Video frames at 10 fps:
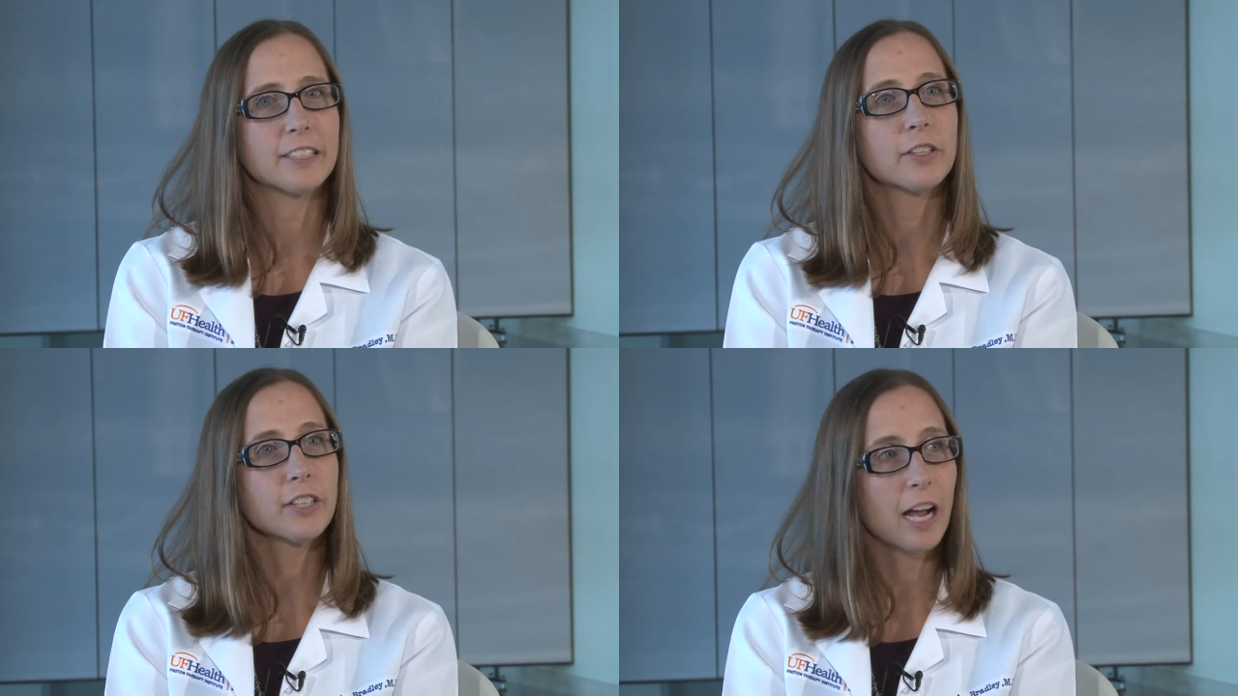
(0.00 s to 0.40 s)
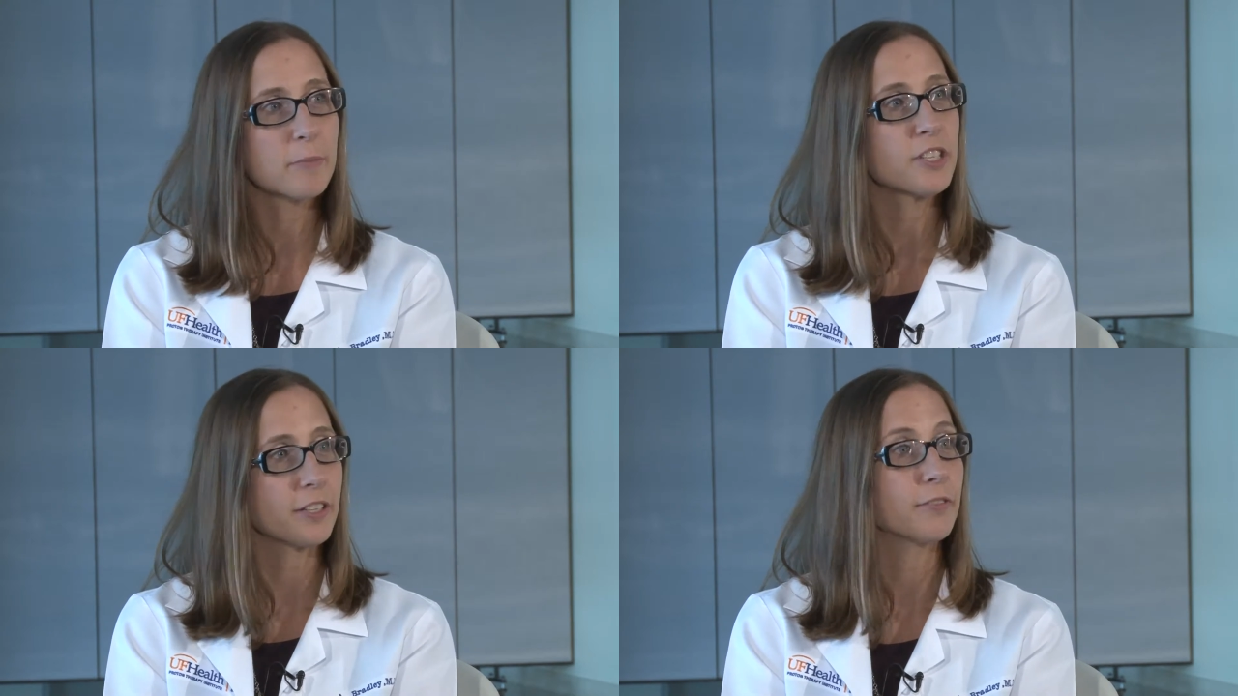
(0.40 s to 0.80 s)
a good
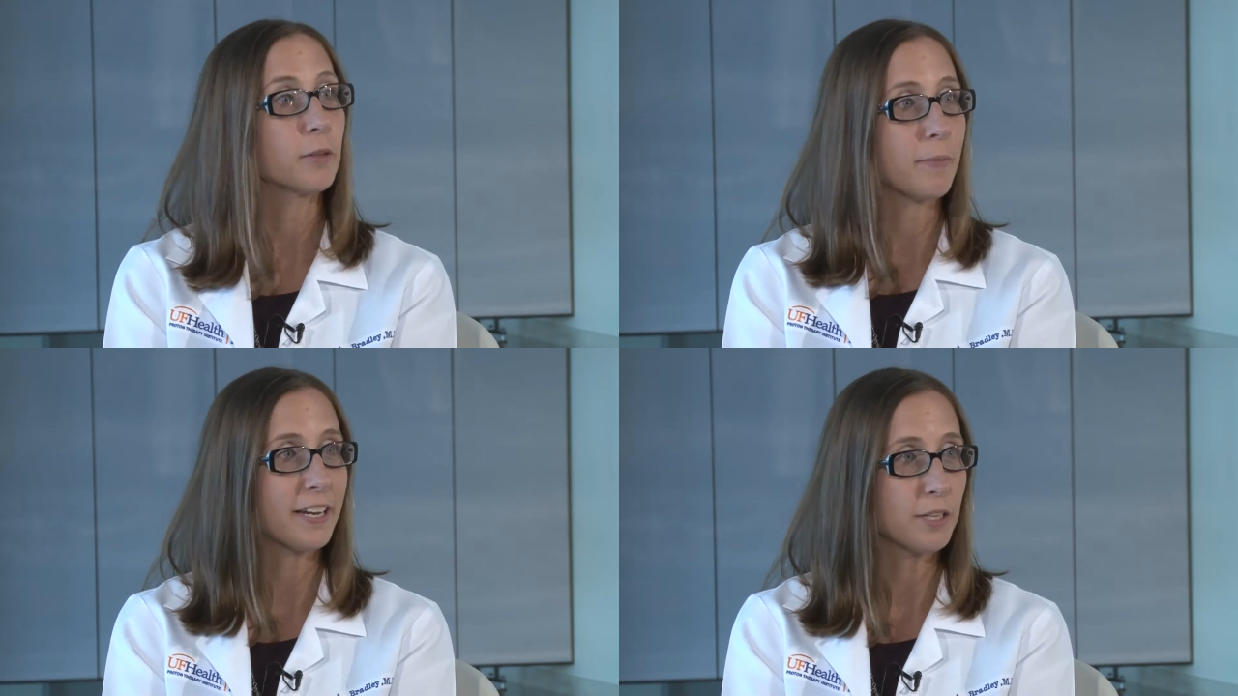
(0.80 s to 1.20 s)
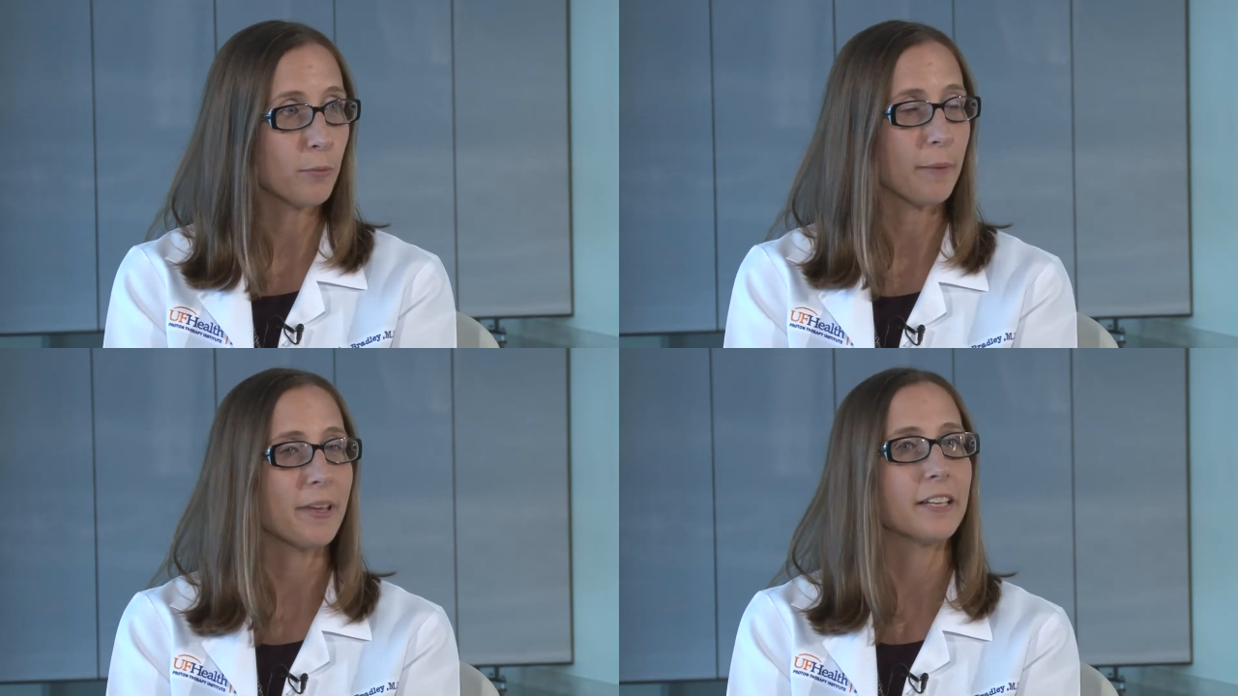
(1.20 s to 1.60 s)
option for many
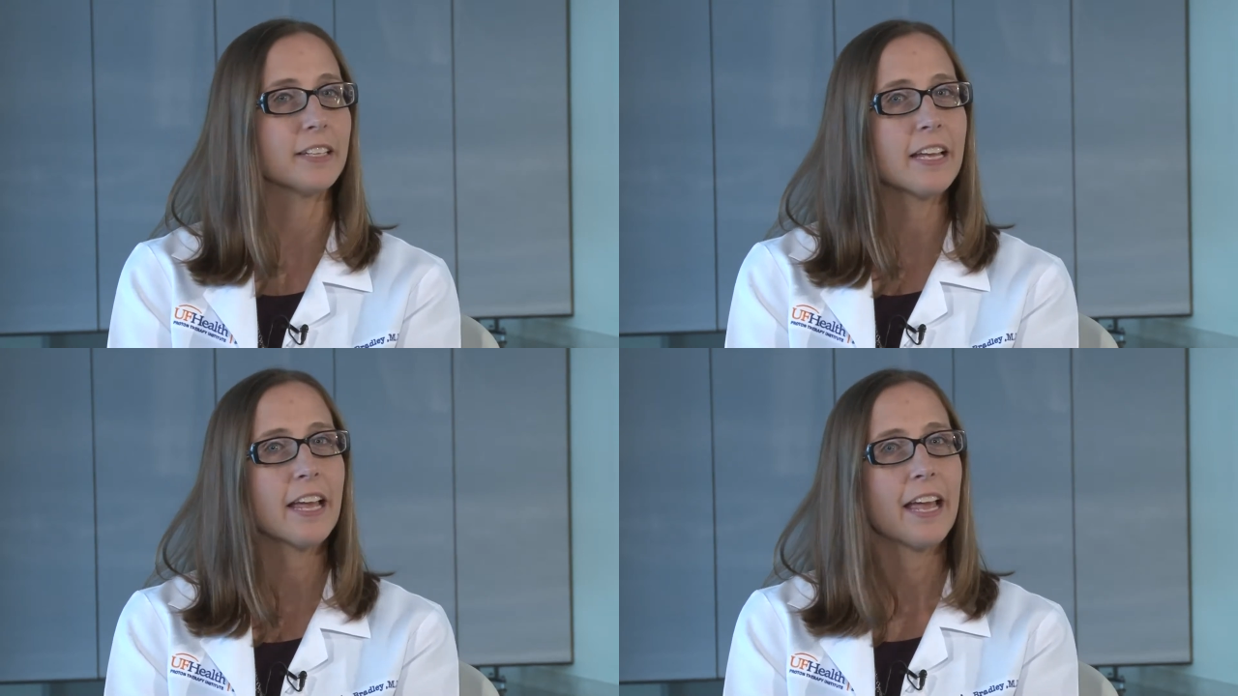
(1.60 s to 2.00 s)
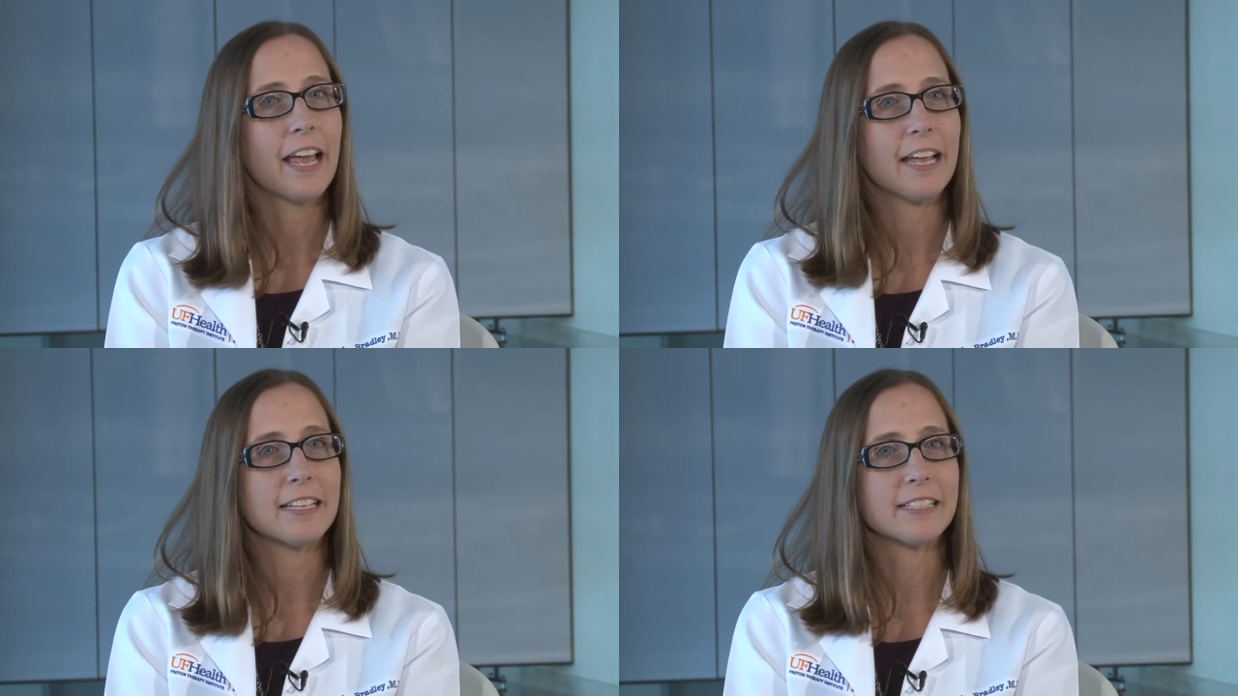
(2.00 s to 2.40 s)
women.
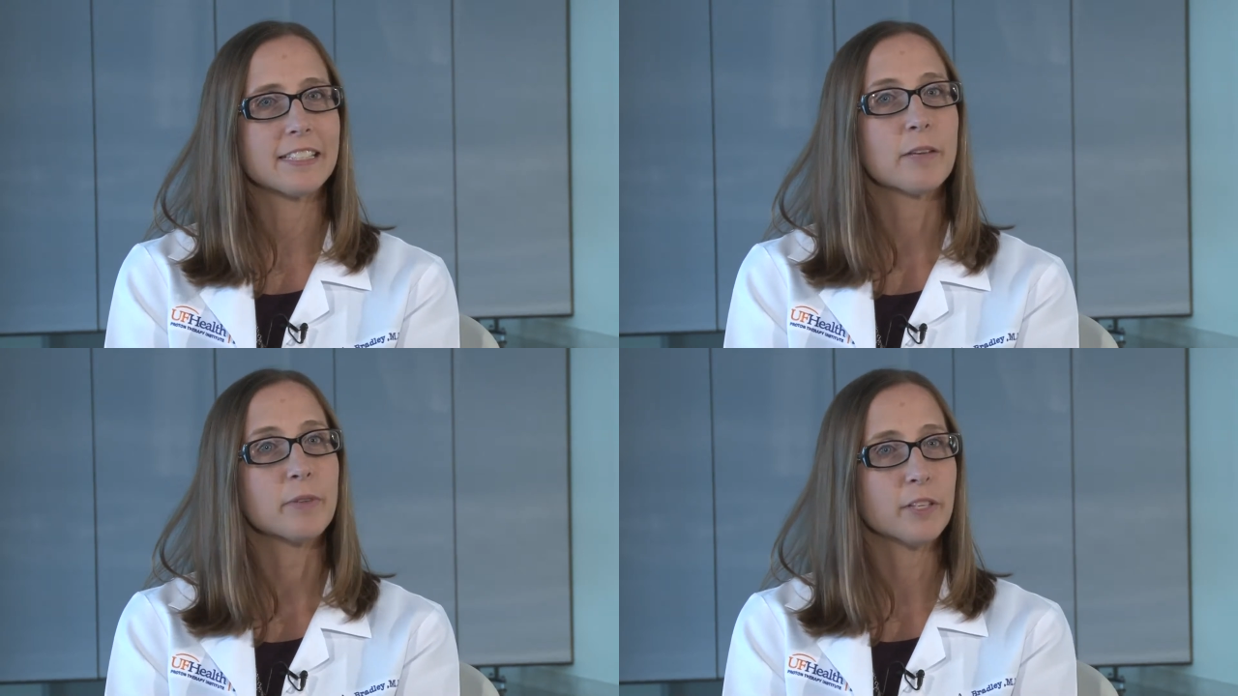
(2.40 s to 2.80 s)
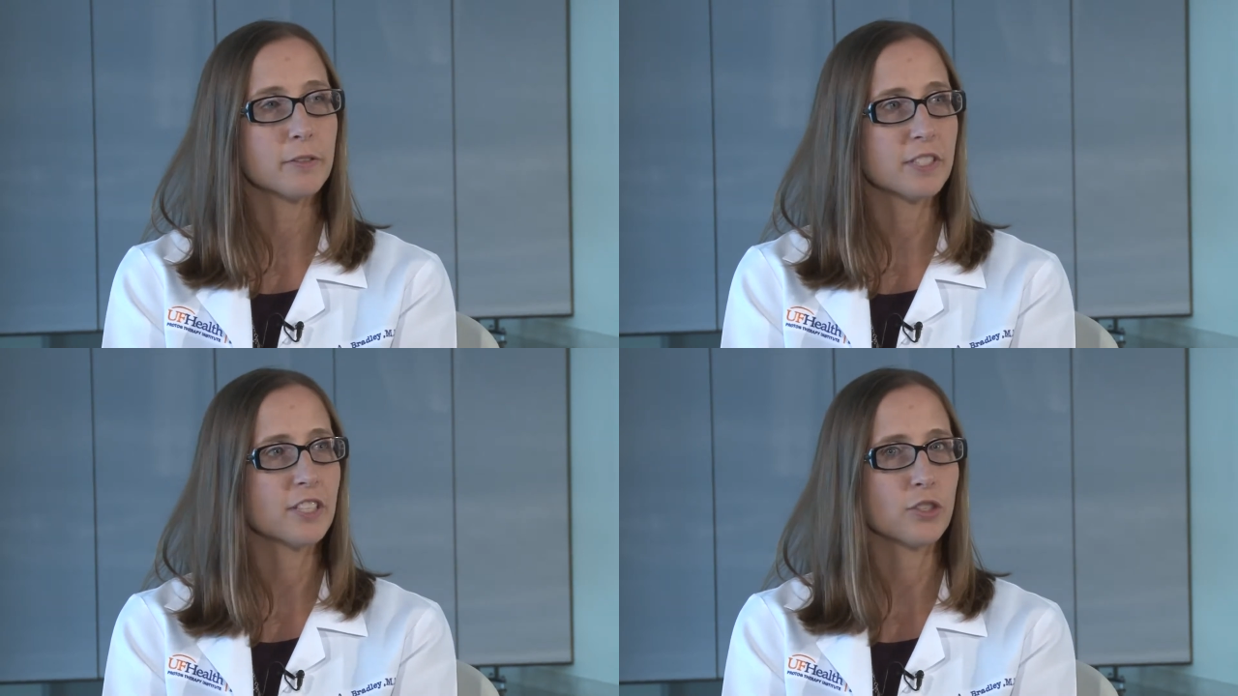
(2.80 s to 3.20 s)
It can be
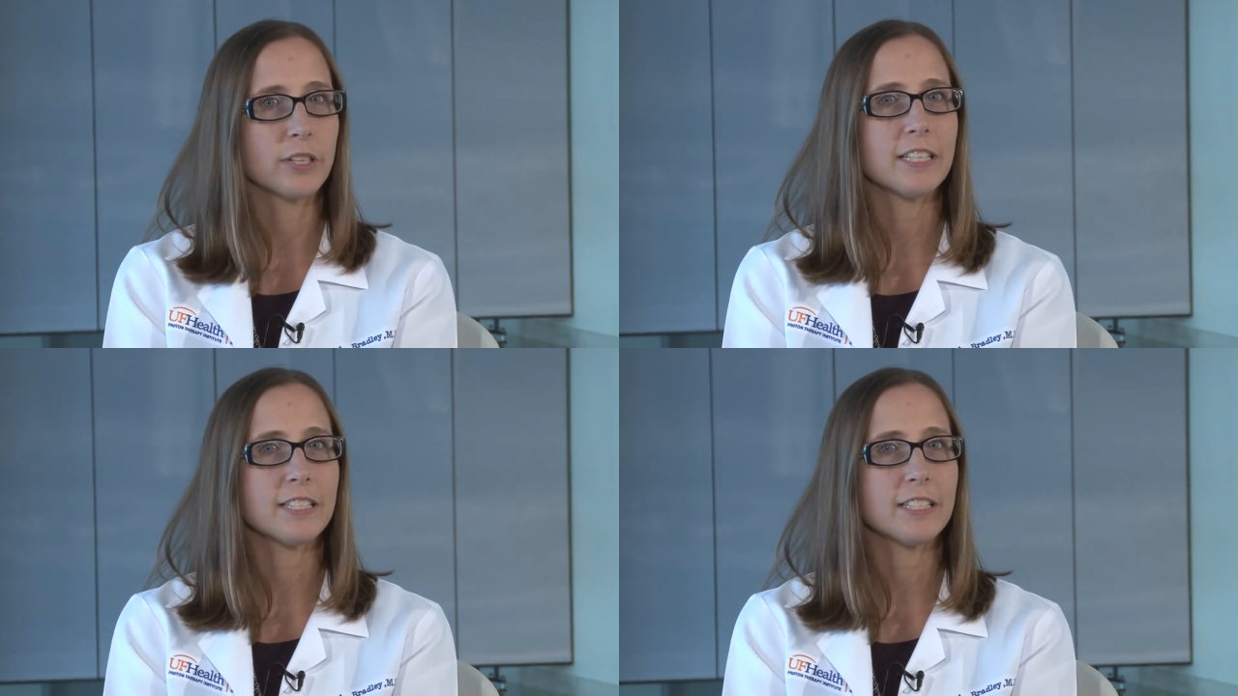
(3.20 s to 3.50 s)
used to treat